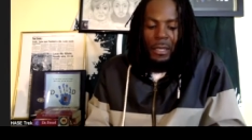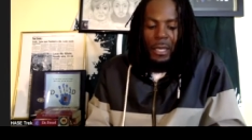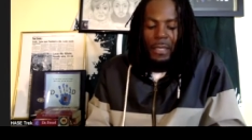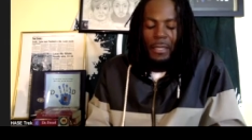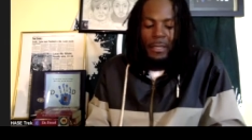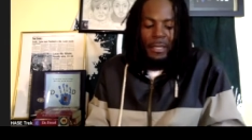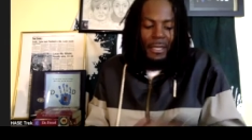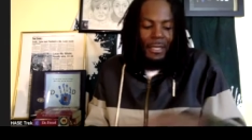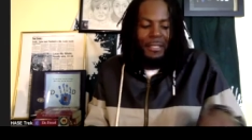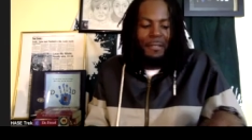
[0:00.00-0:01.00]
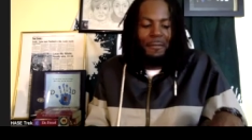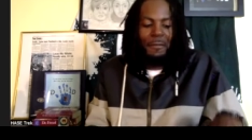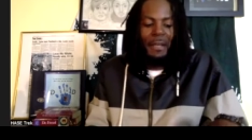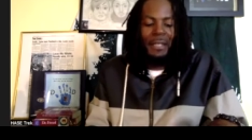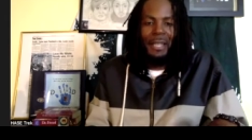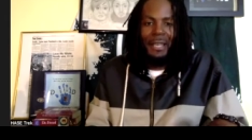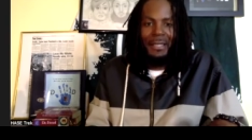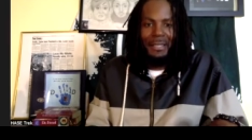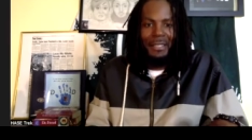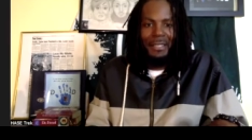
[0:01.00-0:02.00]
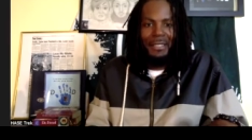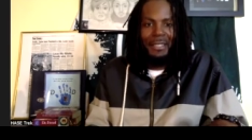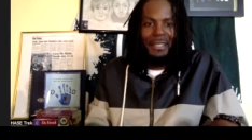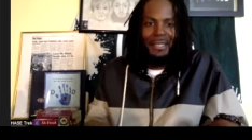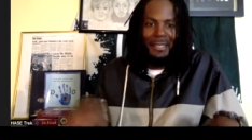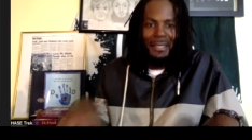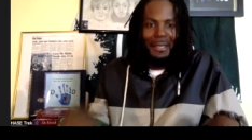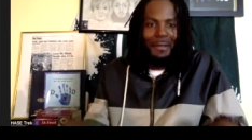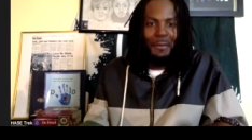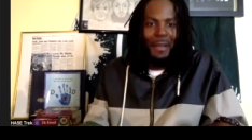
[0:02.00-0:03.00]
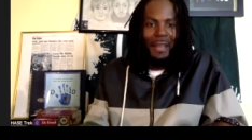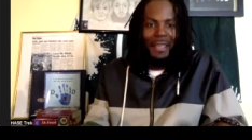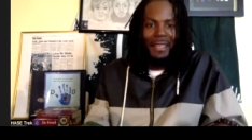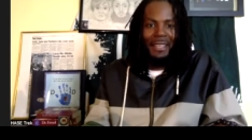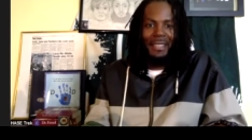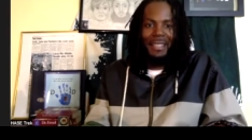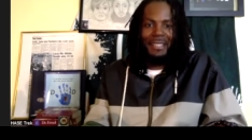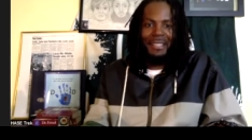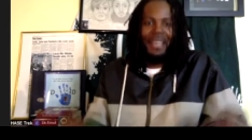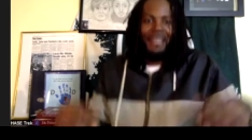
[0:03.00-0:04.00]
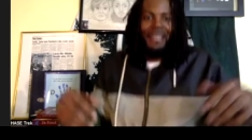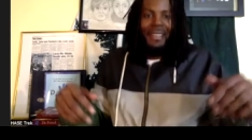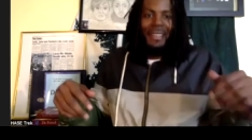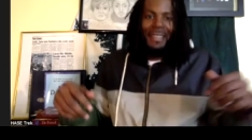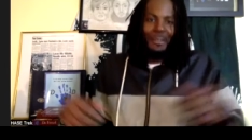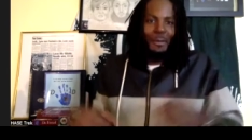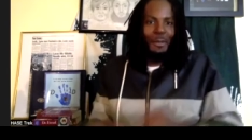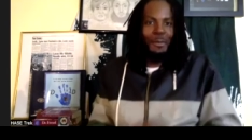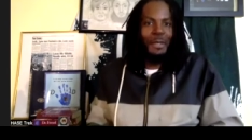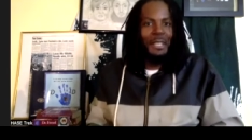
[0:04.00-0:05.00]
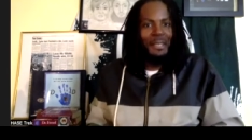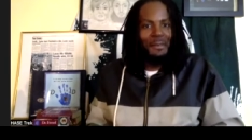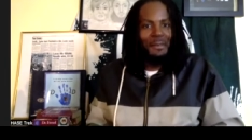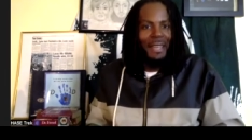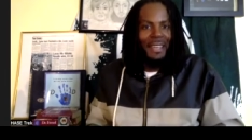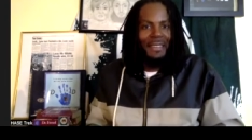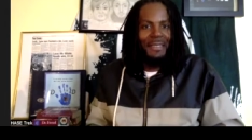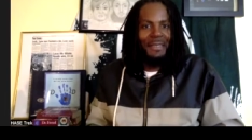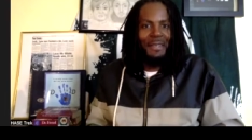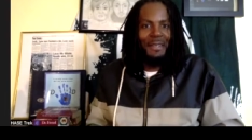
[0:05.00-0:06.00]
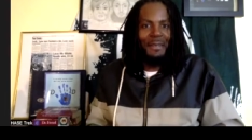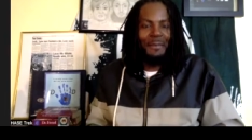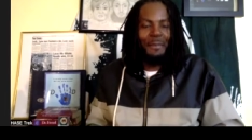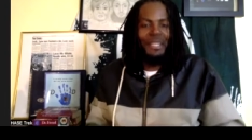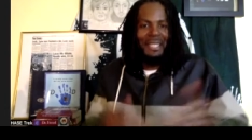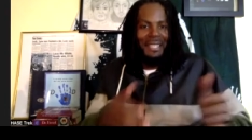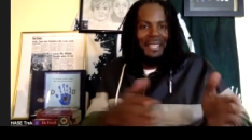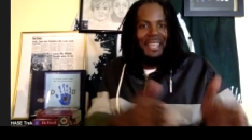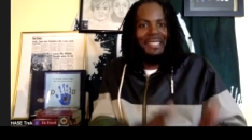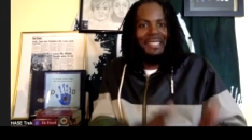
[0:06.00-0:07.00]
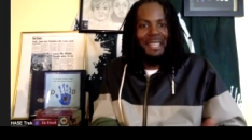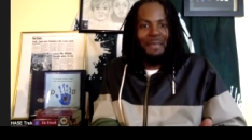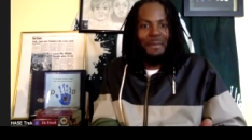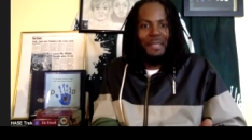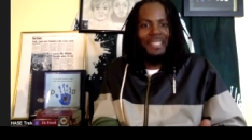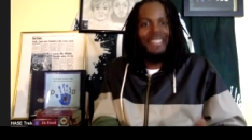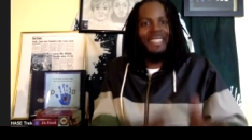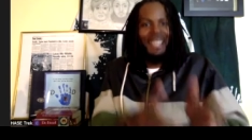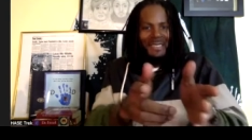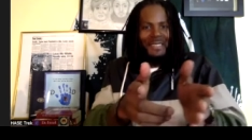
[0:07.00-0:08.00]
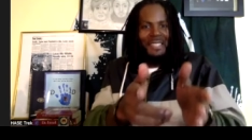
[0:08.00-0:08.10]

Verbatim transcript: and then to get to the finalization and to solidify it, it's like you could breathe now, you know. But then the next step is, like you